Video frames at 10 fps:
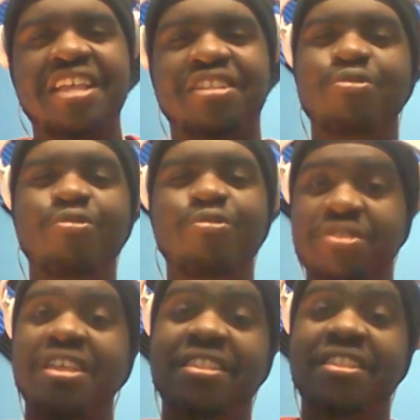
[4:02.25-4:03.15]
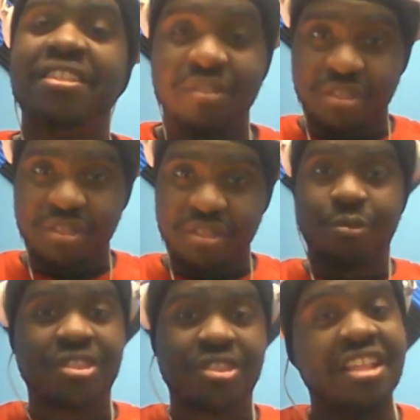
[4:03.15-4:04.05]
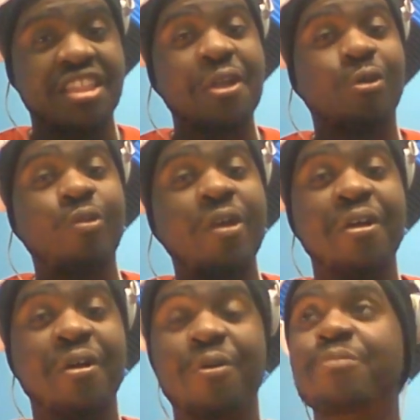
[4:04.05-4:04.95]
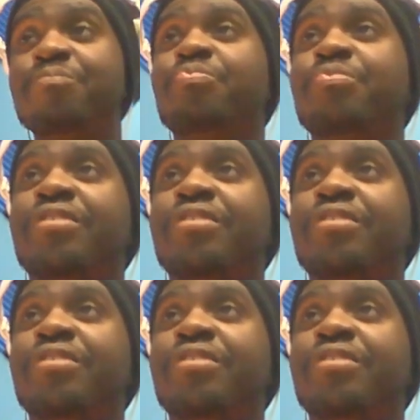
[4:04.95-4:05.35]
do within within their realm